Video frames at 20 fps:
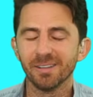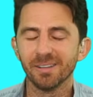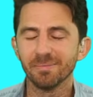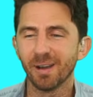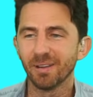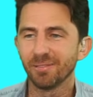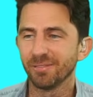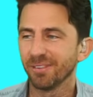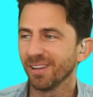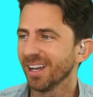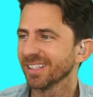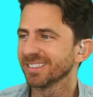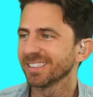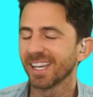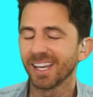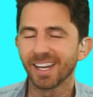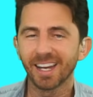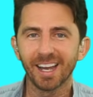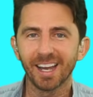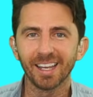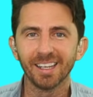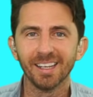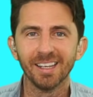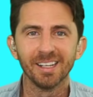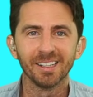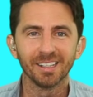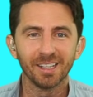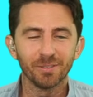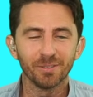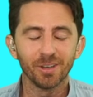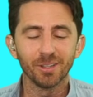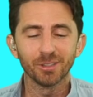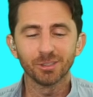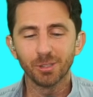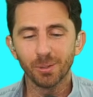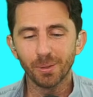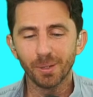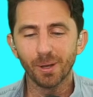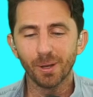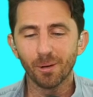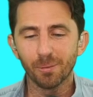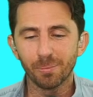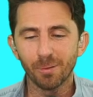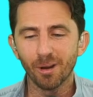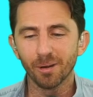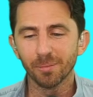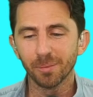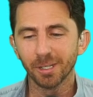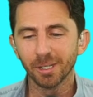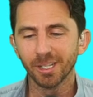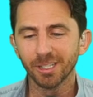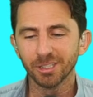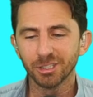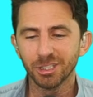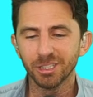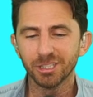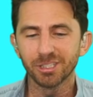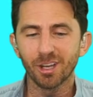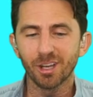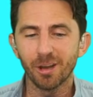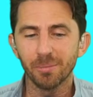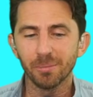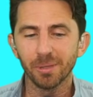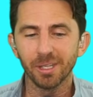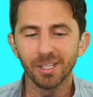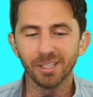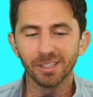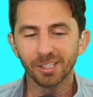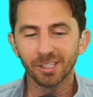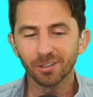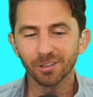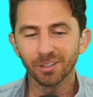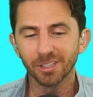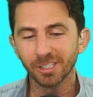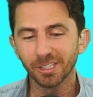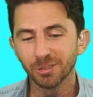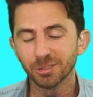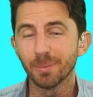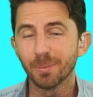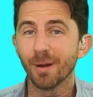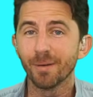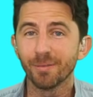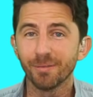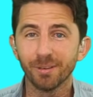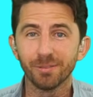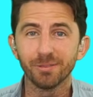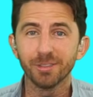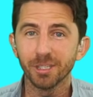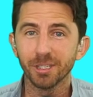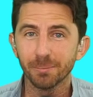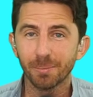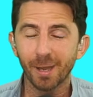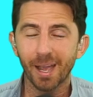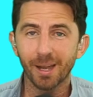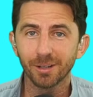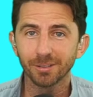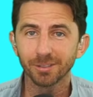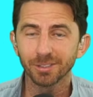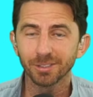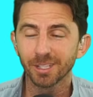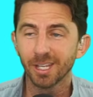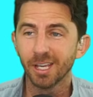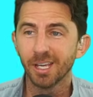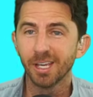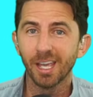my fiance and I lived in a studio apartment and she saw me literally lose about 15 pounds